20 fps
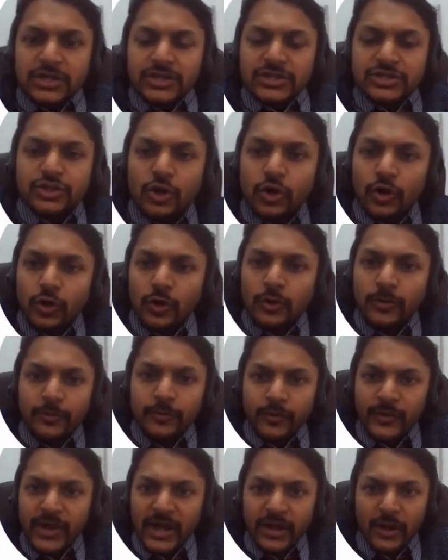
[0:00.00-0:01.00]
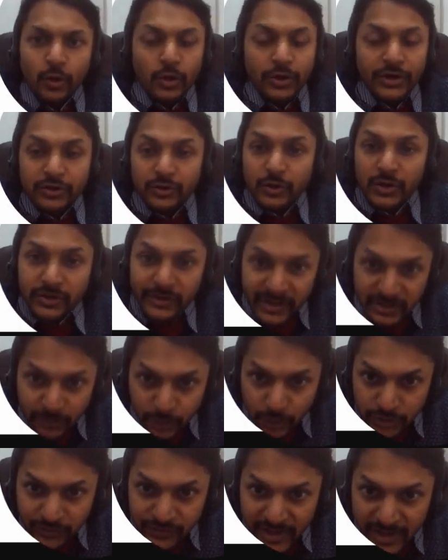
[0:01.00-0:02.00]
So we are now going to equate
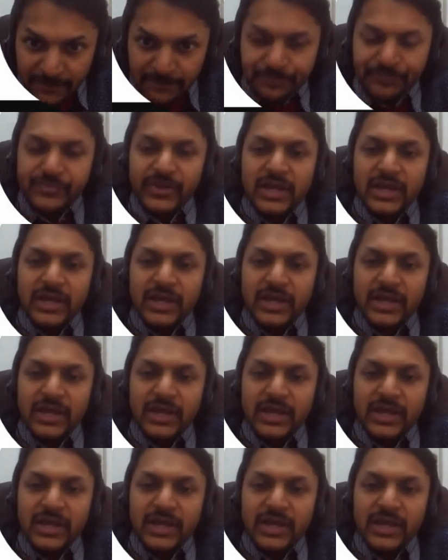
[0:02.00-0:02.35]
both of them.